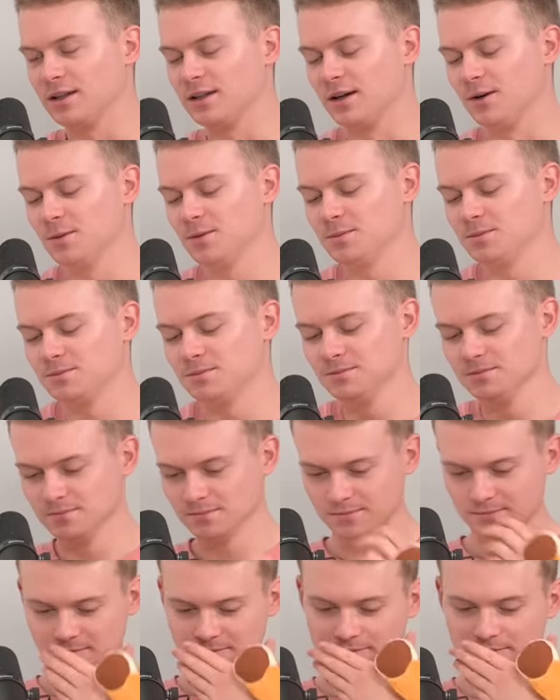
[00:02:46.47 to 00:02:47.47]
Oh,
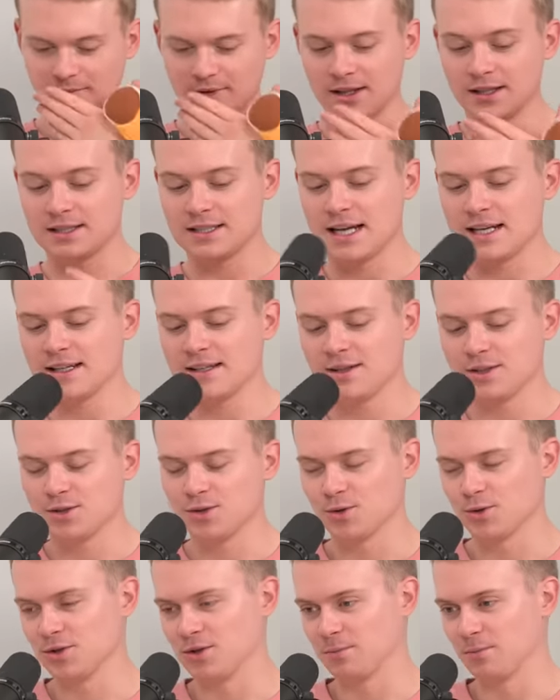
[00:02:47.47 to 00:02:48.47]
the teddy that
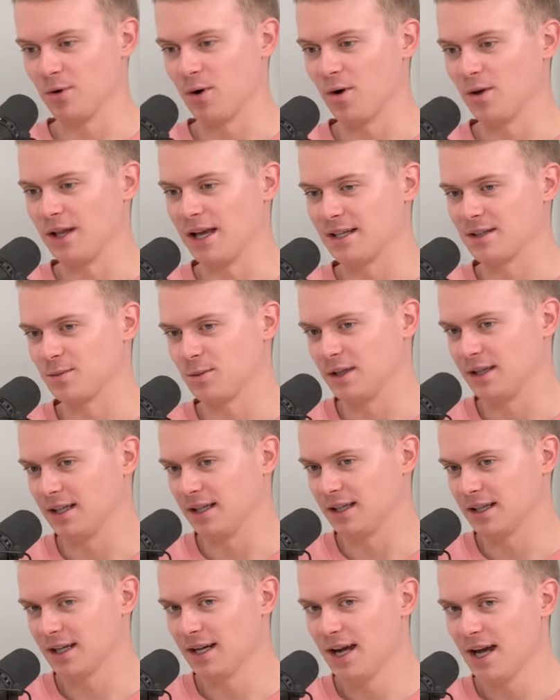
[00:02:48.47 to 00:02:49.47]
George brought Jesus. last
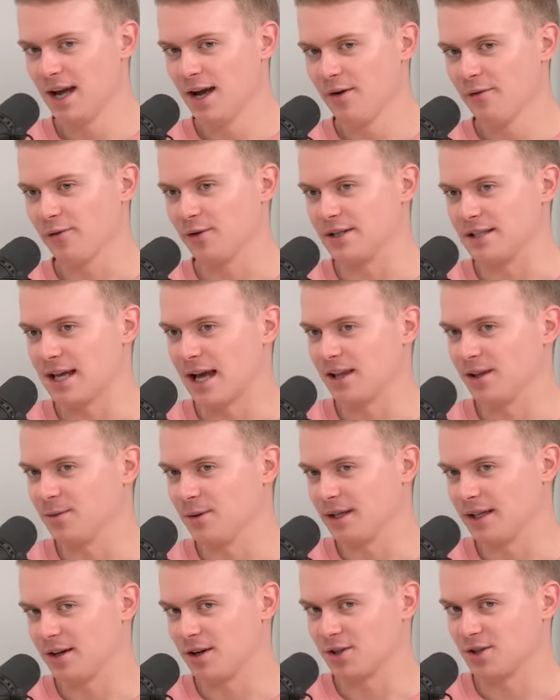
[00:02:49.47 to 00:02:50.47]
week for his
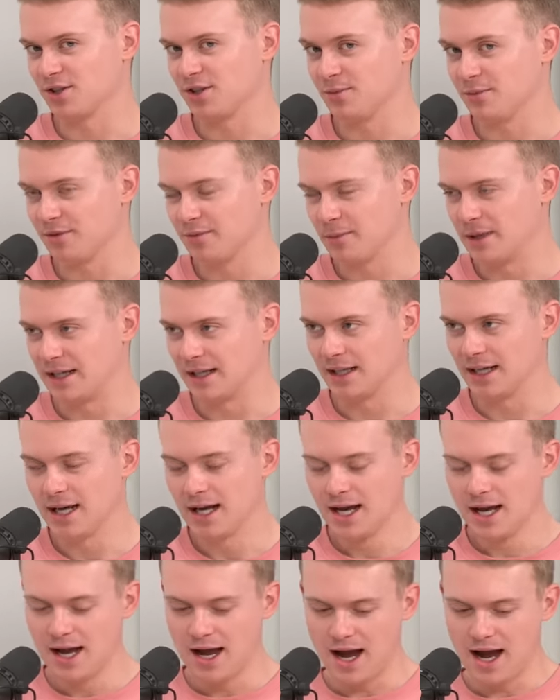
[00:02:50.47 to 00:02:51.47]
Halloween costume of me,
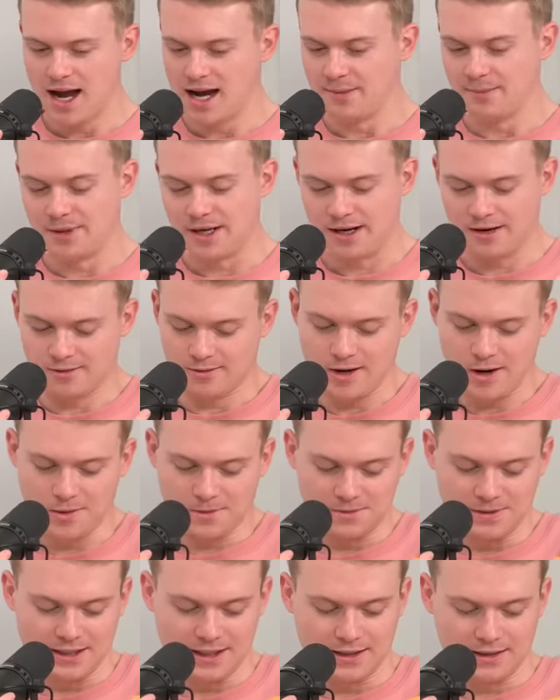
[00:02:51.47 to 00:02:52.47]
I'm now
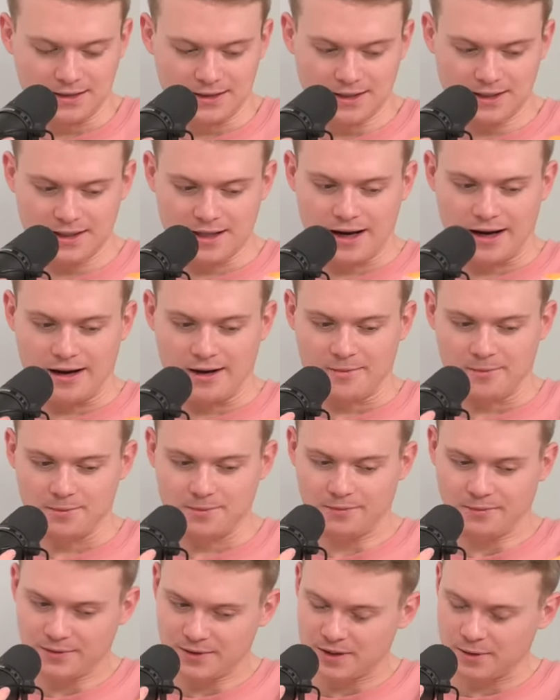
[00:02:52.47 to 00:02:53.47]
holding
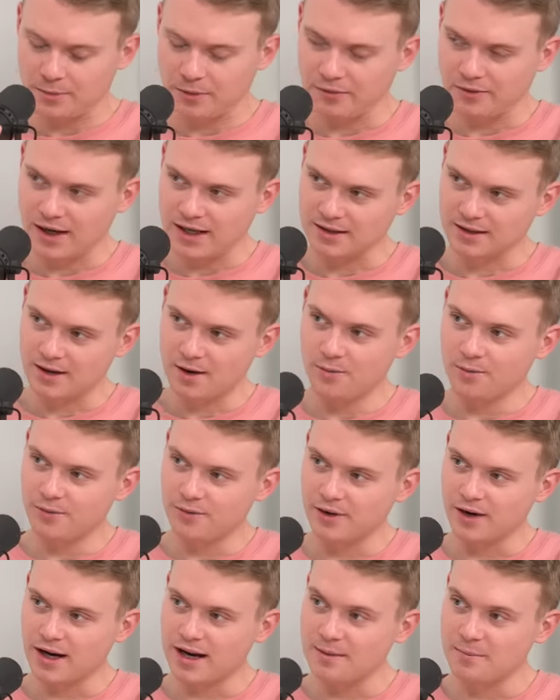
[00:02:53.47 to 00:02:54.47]
um, to provide
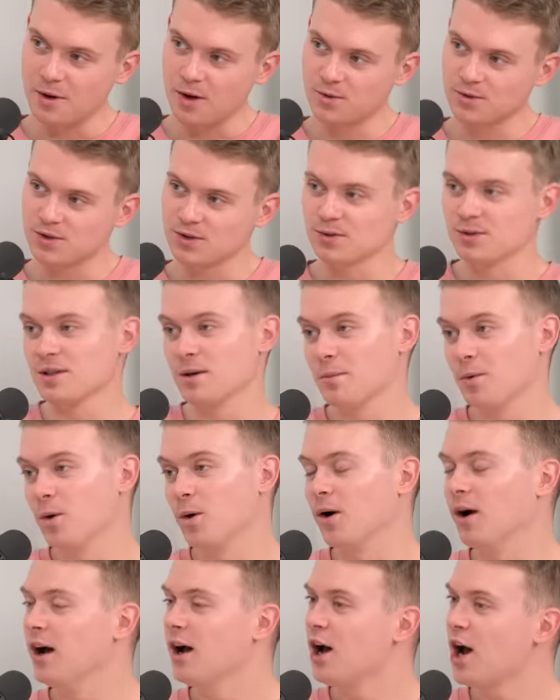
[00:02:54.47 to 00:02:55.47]
comfort, emotional
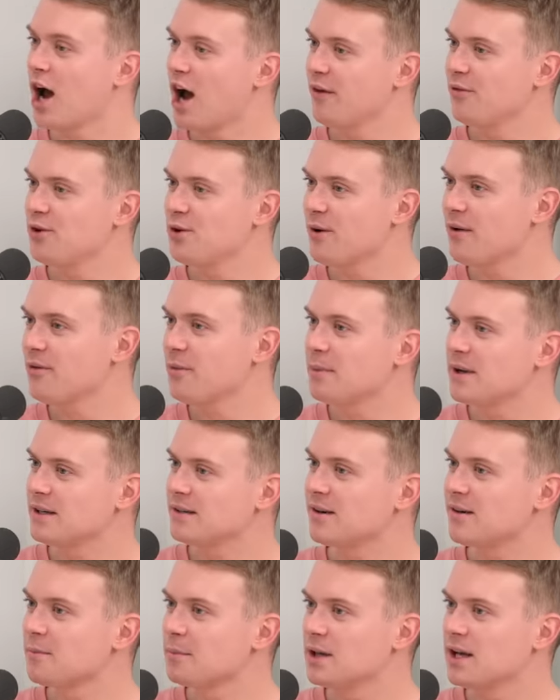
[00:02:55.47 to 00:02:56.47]
support. Have you ever
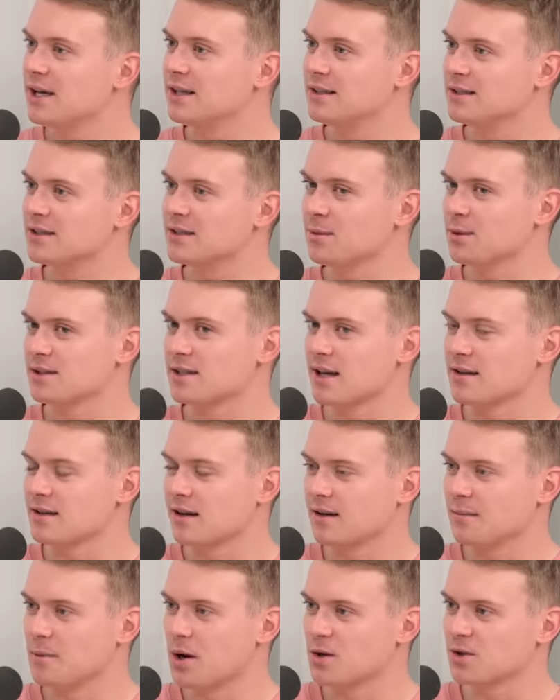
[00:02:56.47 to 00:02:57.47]
been on a plane and someone's had
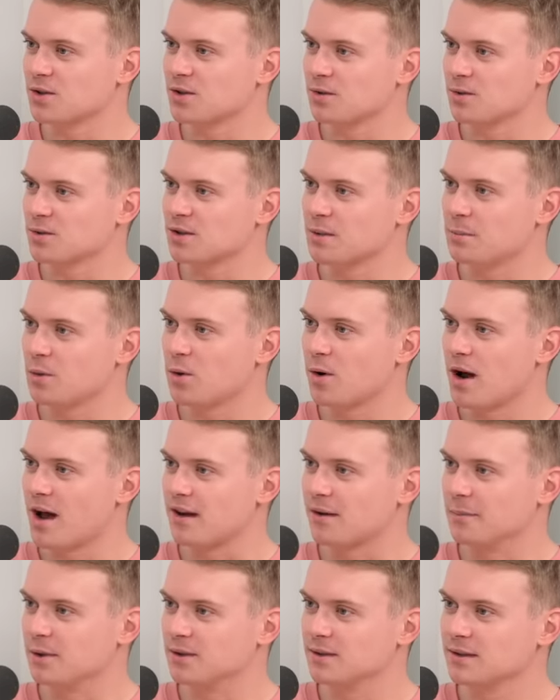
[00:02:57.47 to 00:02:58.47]
an emotional support
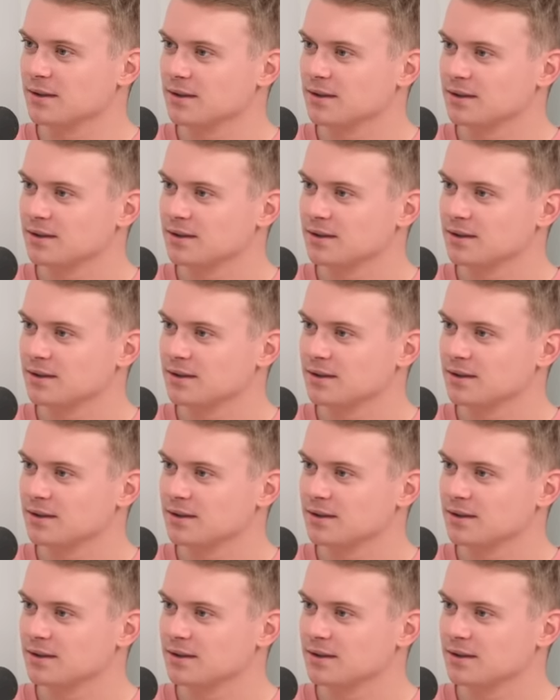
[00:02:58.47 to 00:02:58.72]
animal?